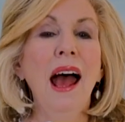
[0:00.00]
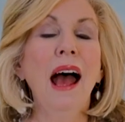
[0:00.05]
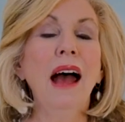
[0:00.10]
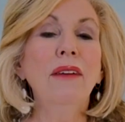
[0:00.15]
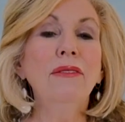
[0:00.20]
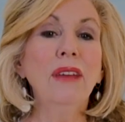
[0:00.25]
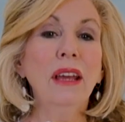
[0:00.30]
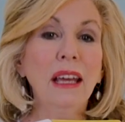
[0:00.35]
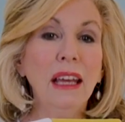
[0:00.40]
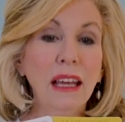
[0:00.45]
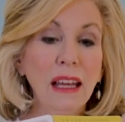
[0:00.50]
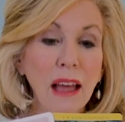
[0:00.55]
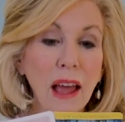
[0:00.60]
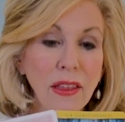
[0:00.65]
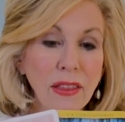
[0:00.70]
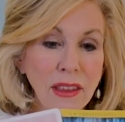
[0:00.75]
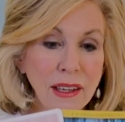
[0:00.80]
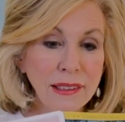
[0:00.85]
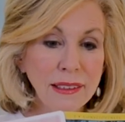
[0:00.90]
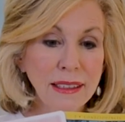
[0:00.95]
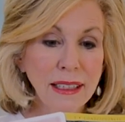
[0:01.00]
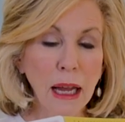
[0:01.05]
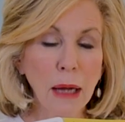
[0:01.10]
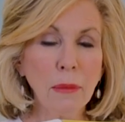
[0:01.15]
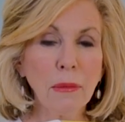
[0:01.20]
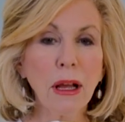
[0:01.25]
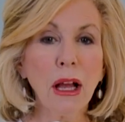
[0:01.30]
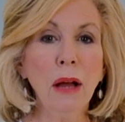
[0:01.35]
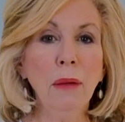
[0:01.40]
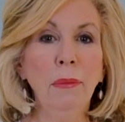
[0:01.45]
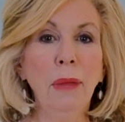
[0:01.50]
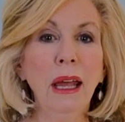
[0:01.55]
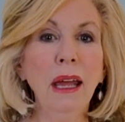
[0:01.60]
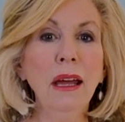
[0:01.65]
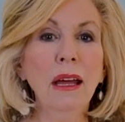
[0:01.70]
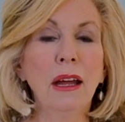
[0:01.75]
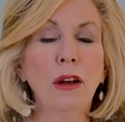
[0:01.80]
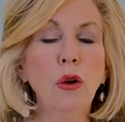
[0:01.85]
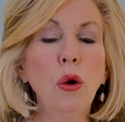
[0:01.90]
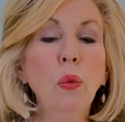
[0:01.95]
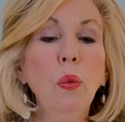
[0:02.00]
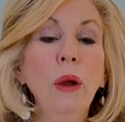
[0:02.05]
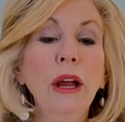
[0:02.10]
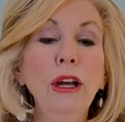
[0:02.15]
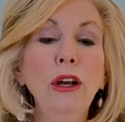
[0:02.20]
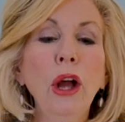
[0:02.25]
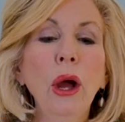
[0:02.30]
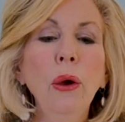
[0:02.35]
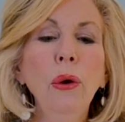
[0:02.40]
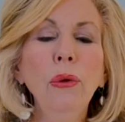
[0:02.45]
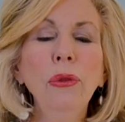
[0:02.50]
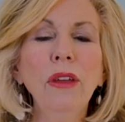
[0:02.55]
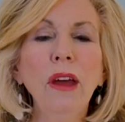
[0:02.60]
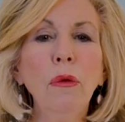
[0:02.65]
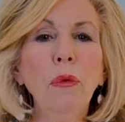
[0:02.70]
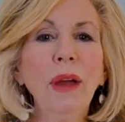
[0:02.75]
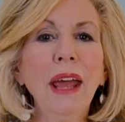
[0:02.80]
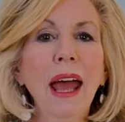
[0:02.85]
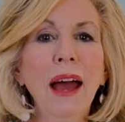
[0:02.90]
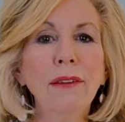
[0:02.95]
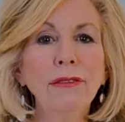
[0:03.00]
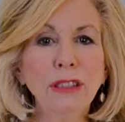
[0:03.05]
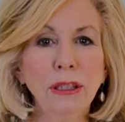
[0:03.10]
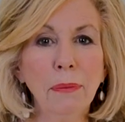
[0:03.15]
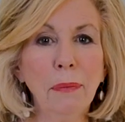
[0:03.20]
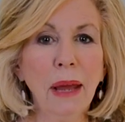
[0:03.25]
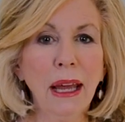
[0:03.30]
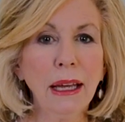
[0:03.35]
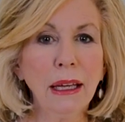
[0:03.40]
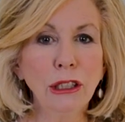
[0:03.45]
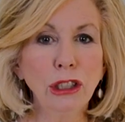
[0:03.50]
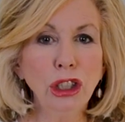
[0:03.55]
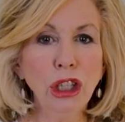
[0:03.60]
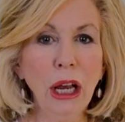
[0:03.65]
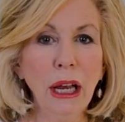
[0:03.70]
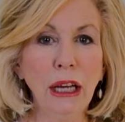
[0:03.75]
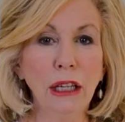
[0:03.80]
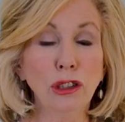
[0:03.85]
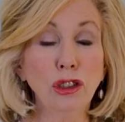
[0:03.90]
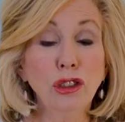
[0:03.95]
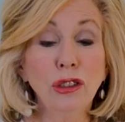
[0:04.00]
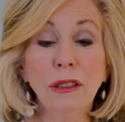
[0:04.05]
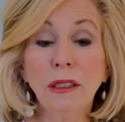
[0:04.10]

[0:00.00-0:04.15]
having the same come in, we know that we have to make a change.